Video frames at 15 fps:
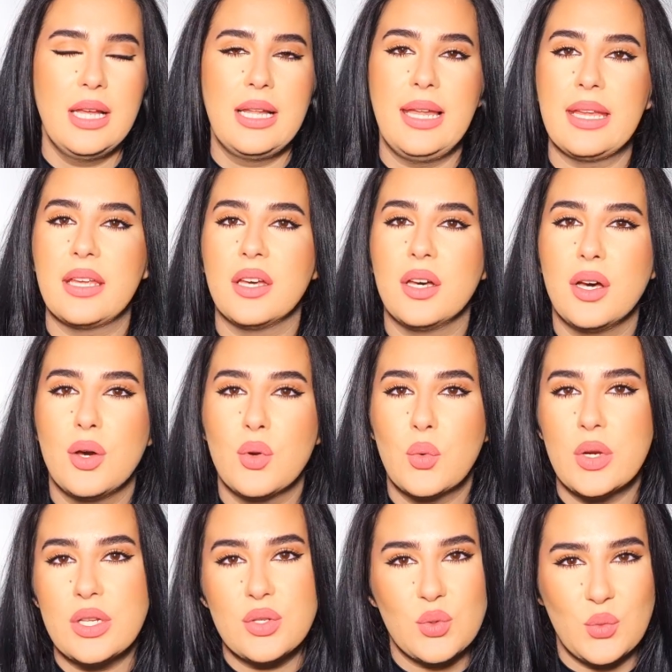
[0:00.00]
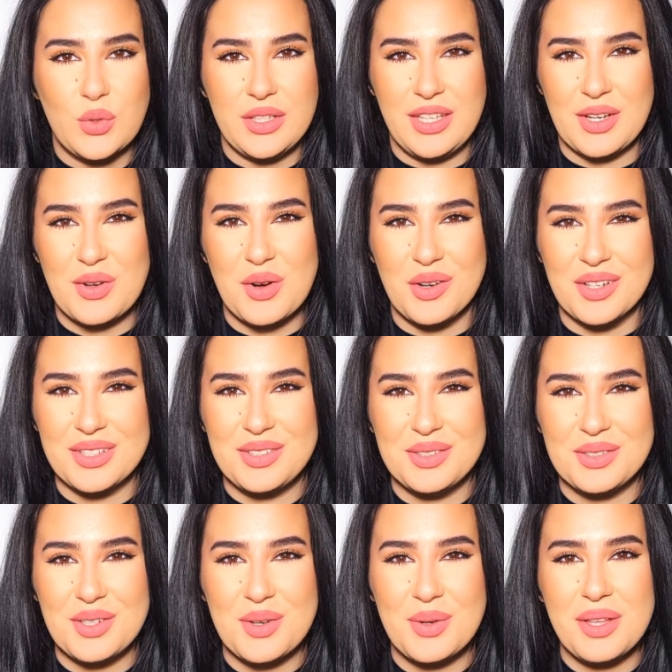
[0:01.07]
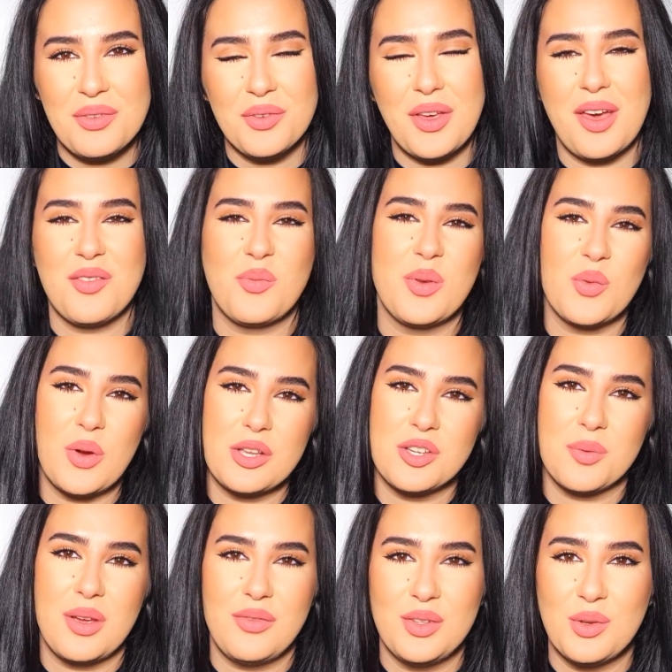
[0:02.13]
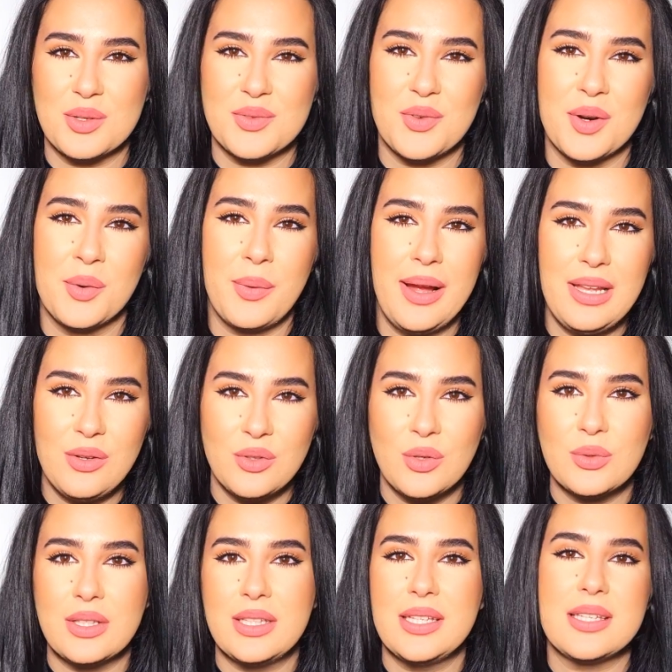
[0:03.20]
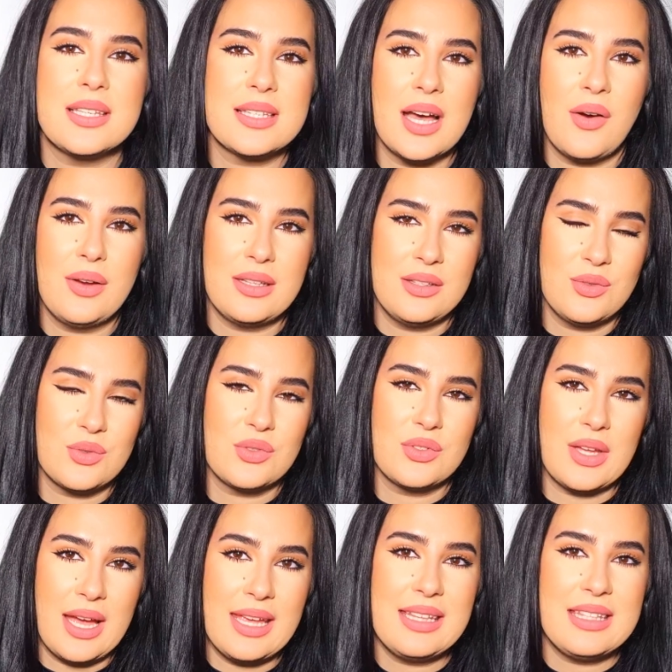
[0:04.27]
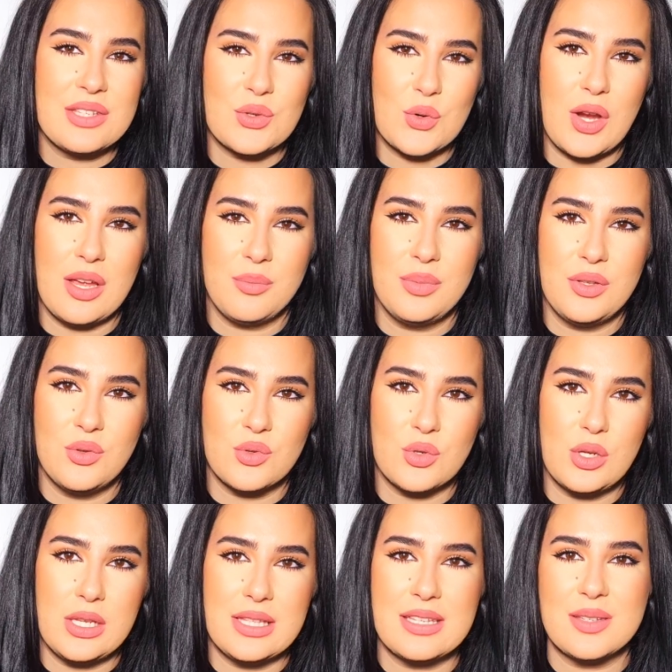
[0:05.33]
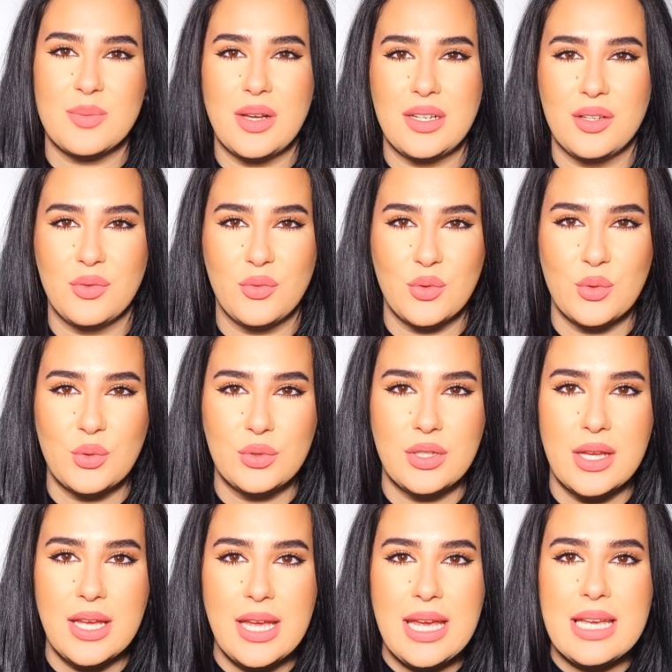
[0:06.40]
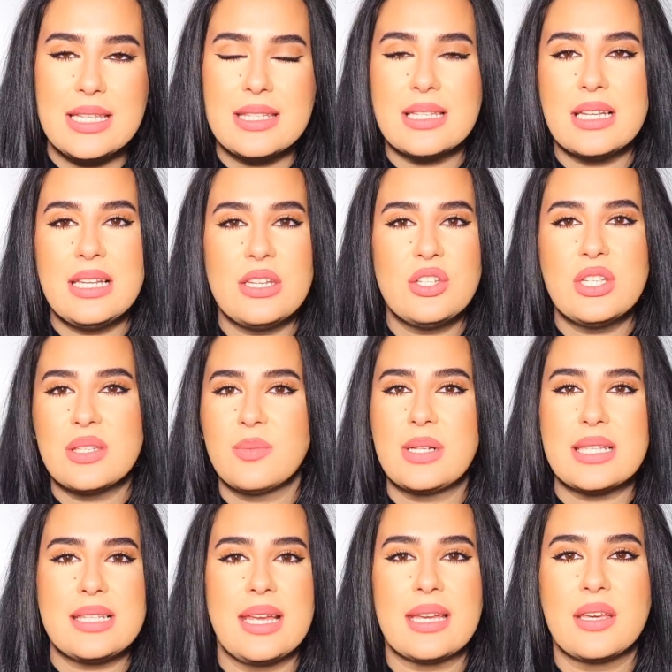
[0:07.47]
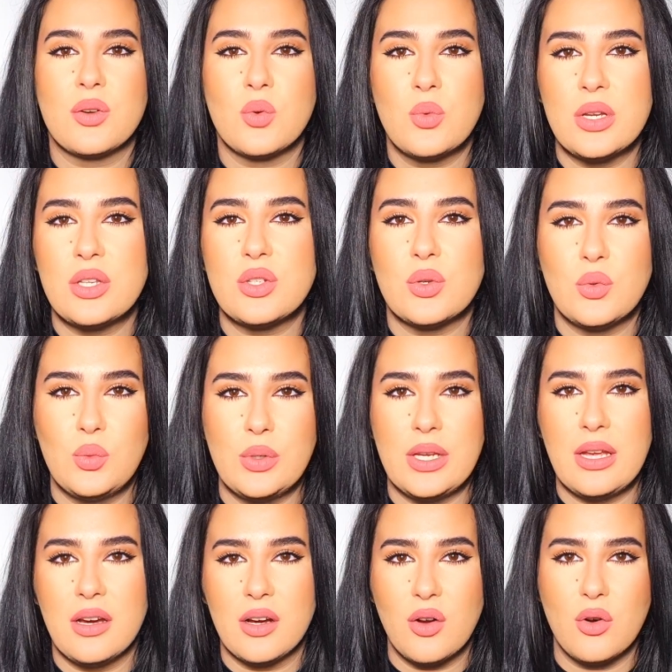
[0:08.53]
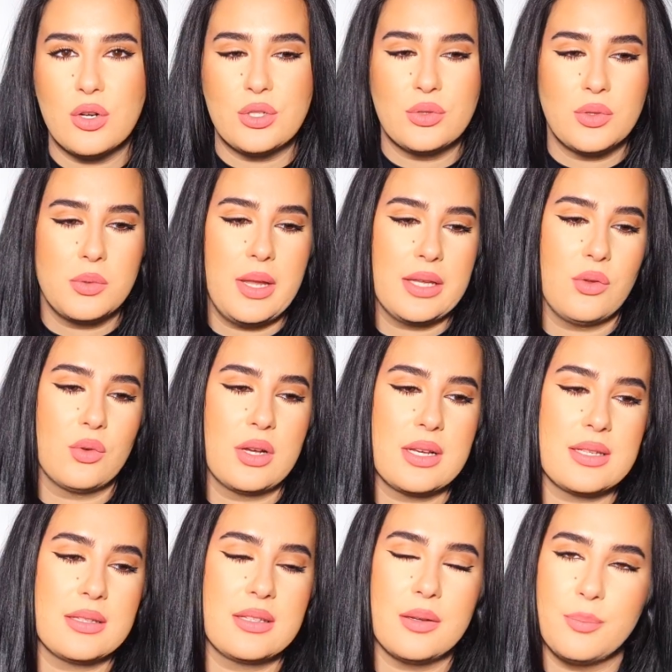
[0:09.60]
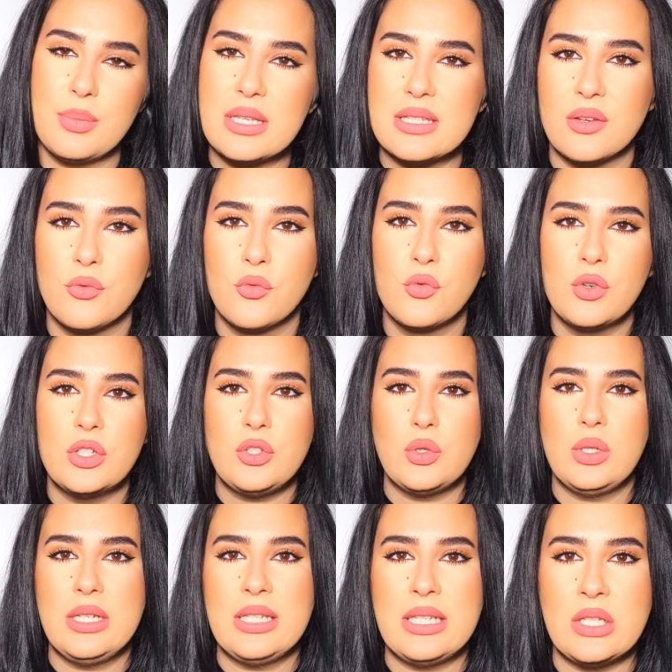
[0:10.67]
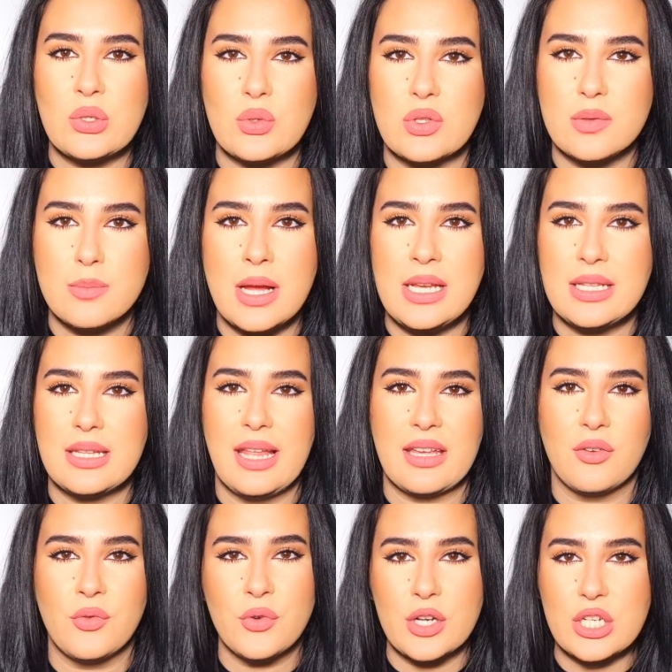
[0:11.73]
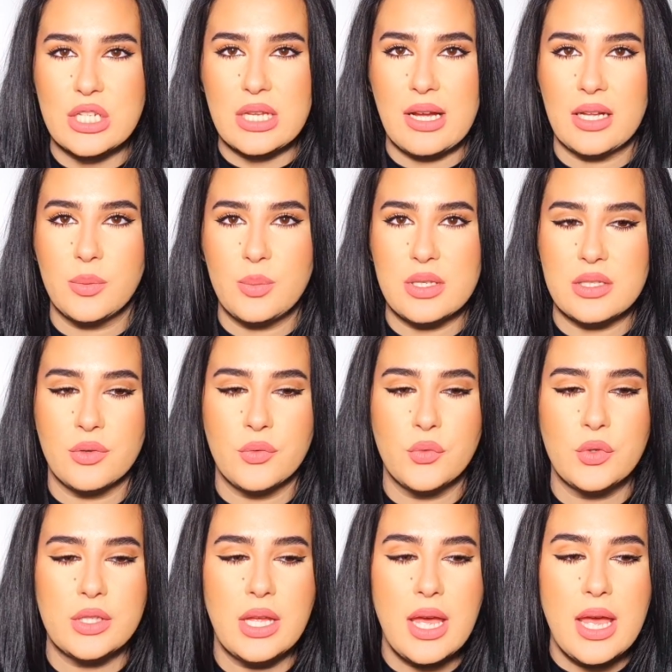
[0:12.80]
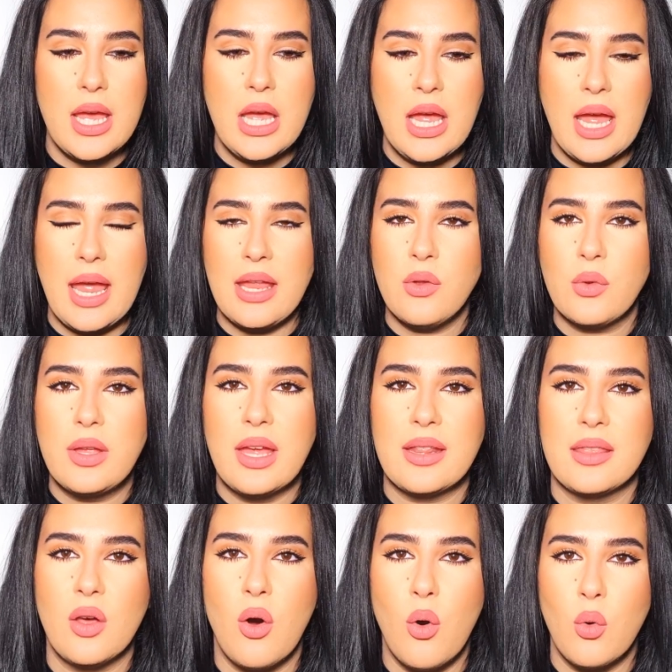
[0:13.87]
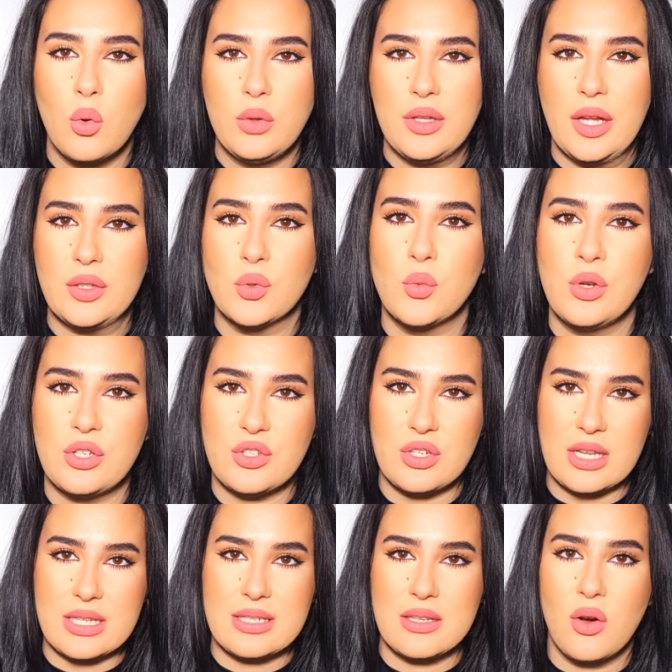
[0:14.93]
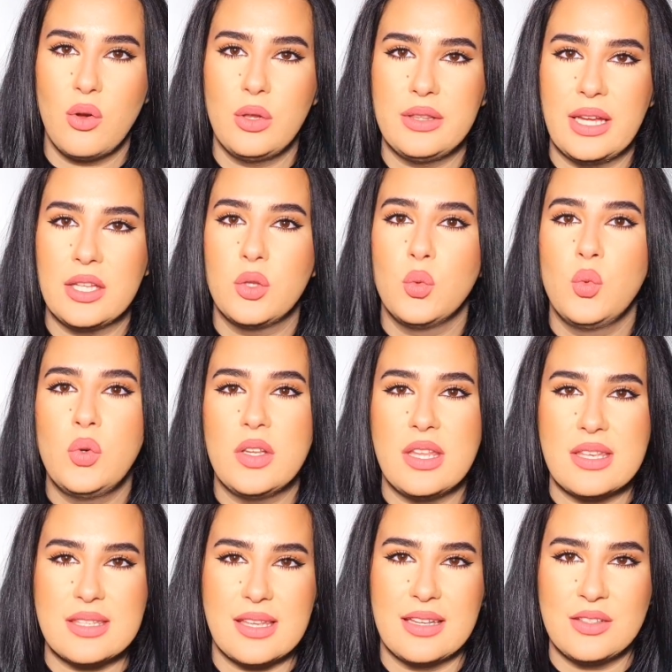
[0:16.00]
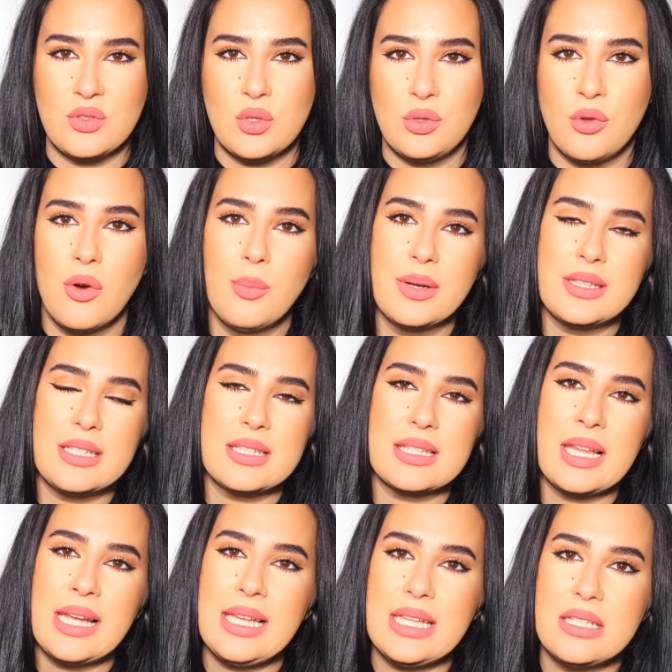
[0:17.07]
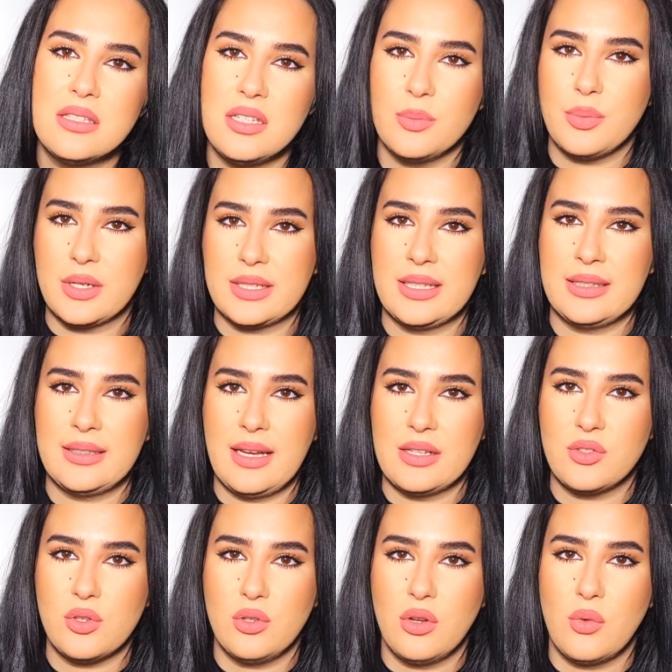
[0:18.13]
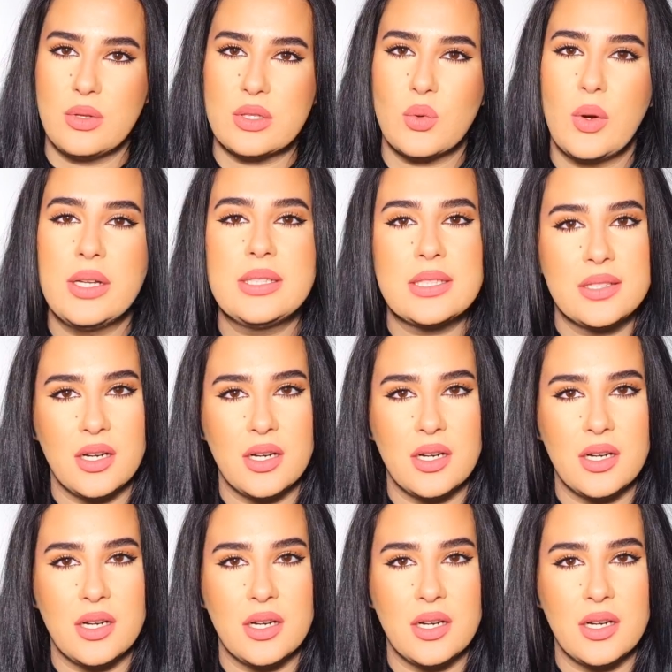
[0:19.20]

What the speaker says: like a rich woody accord, you know. If you have been watching my videos for a while, you know that this is how I describe usually the smell of oud. It legit smells like a rich woody accord, you know, like you cut a piece of wood, you lean in to smell it like a freshly cut piece of wood, and you get all that richness, all that woody scent, you know, but it's slightly deeper than that, you know. It's quite